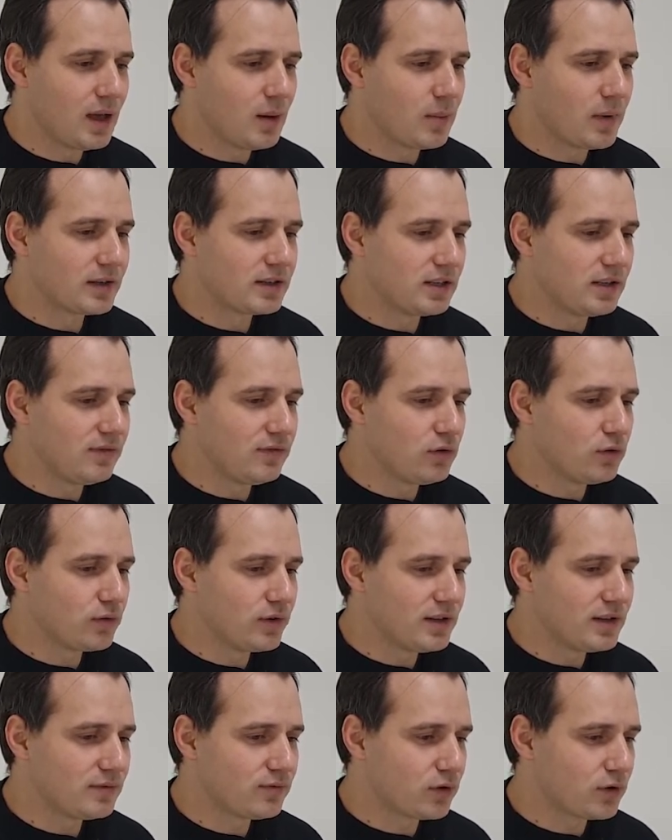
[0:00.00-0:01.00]
But if you
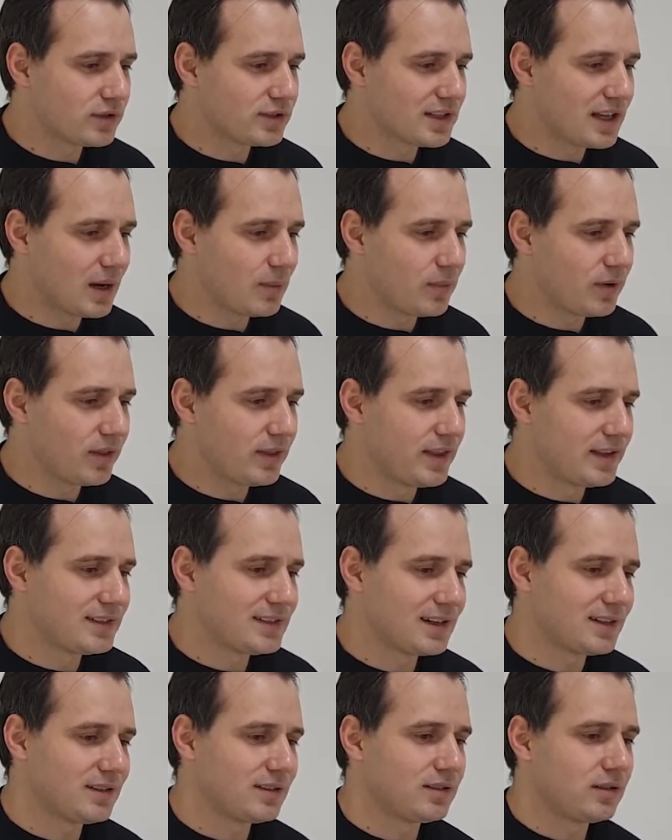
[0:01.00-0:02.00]
read, for example, the
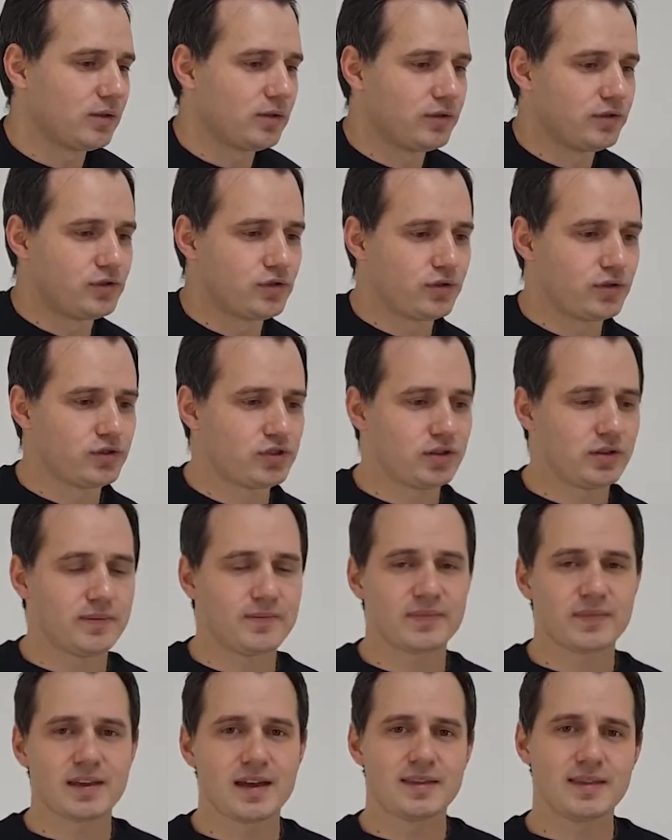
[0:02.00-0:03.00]
technical literature
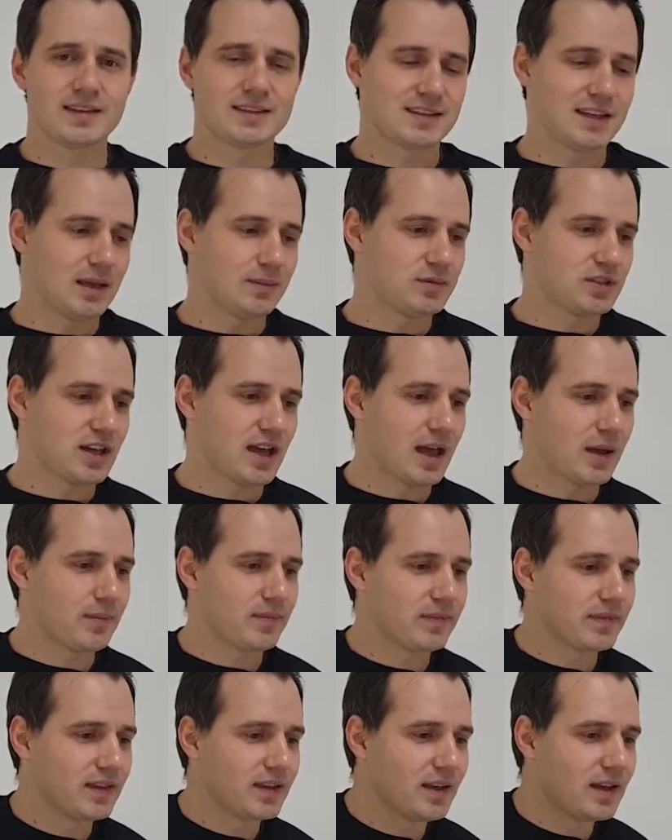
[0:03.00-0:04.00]
at the same
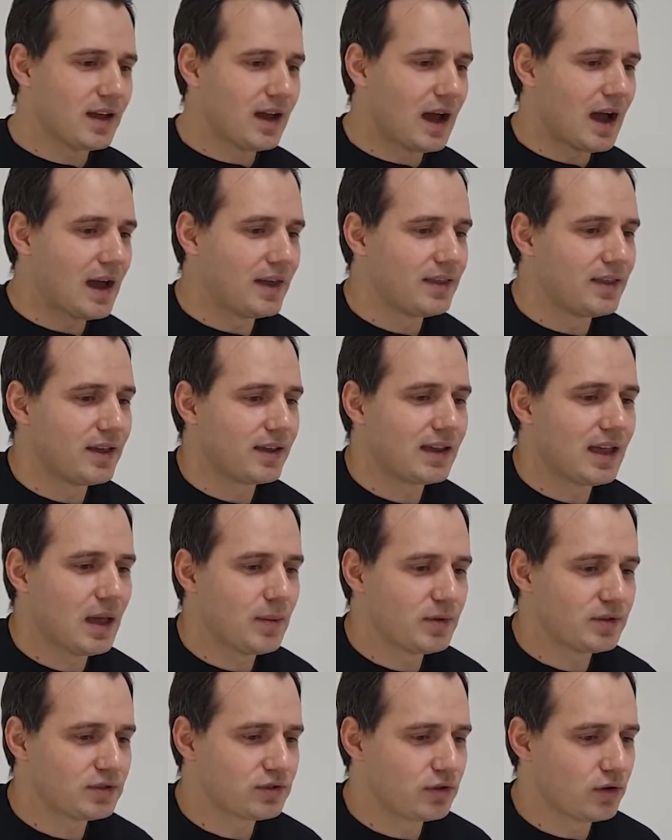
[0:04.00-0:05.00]
time, either a
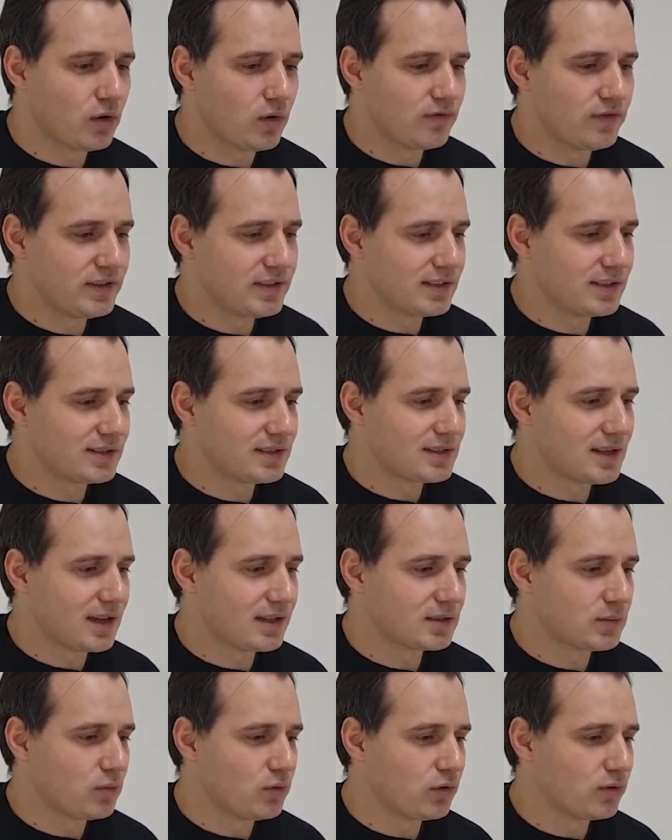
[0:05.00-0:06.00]
chemistry or physics
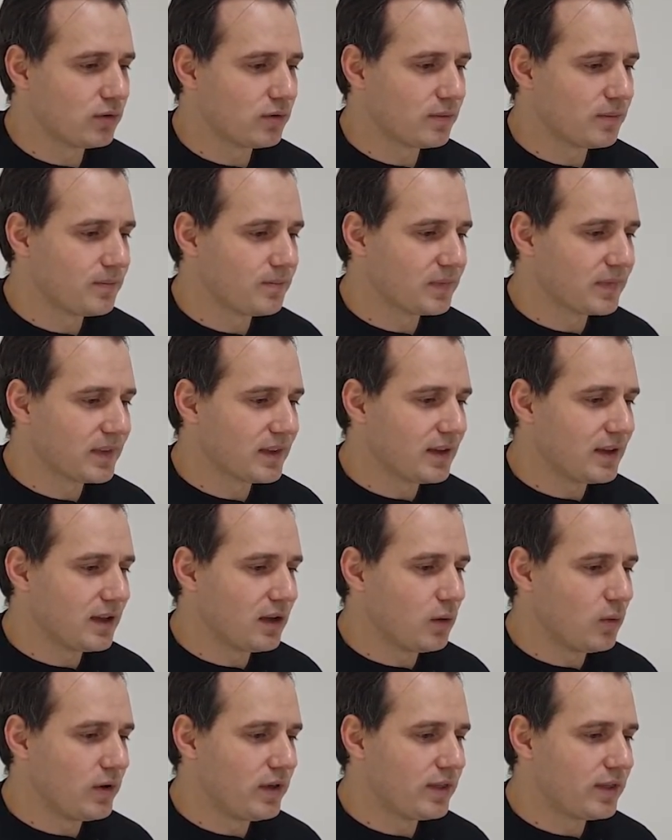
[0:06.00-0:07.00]
textbook,
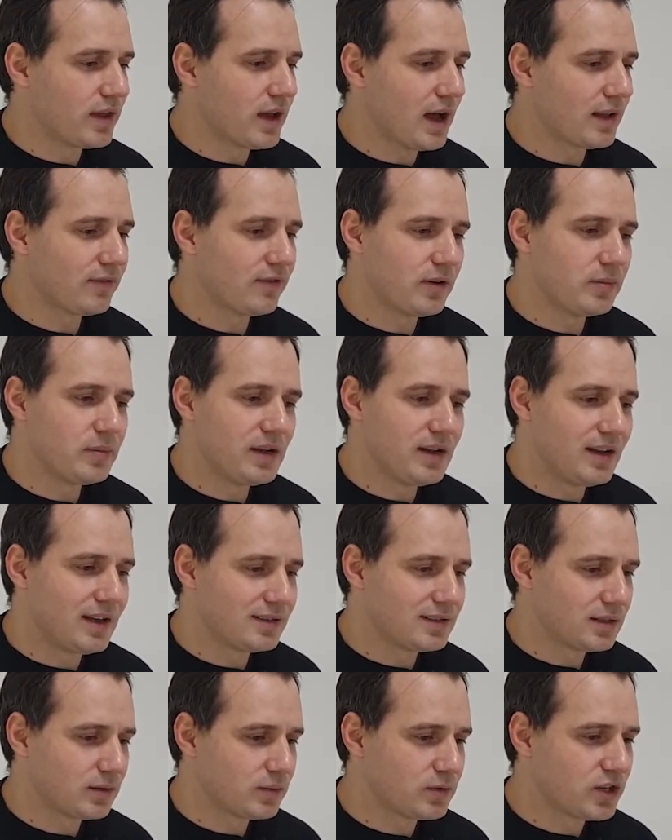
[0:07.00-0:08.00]
with unfamiliar
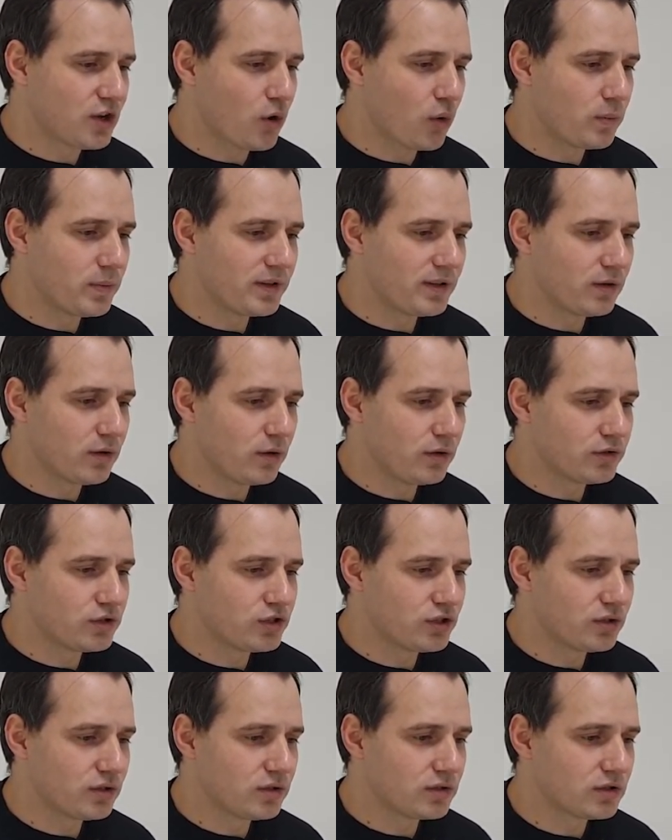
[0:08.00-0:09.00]

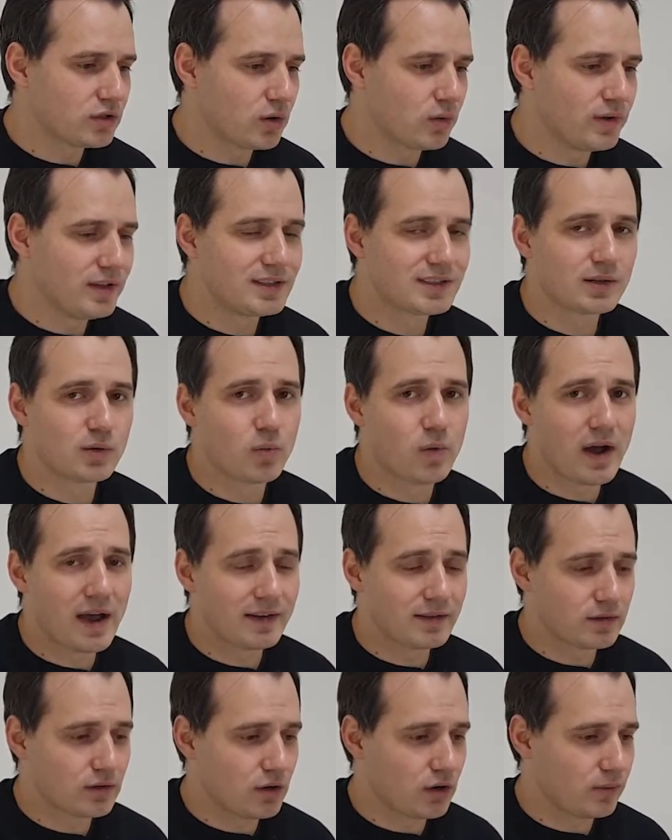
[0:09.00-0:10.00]
terminology, so it's
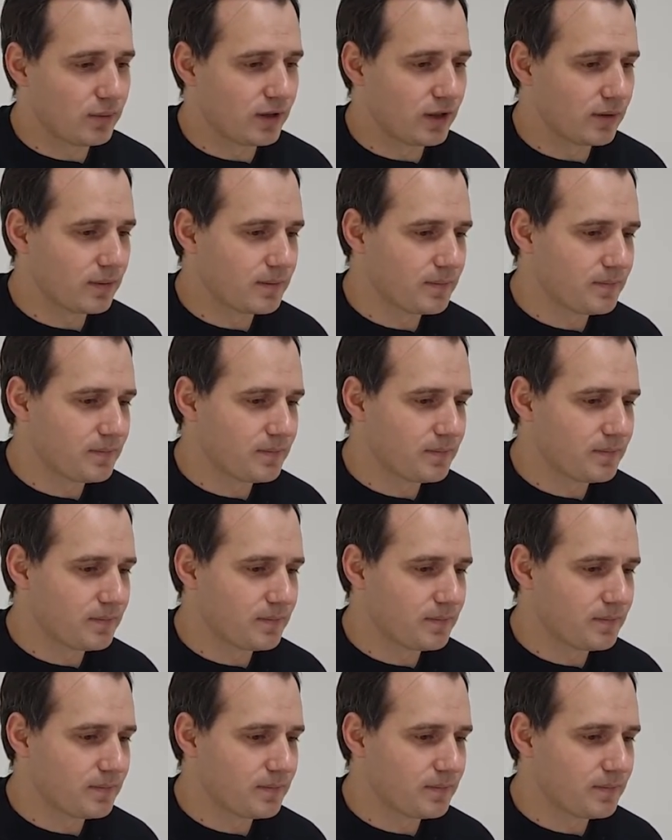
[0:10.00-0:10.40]
quite normal.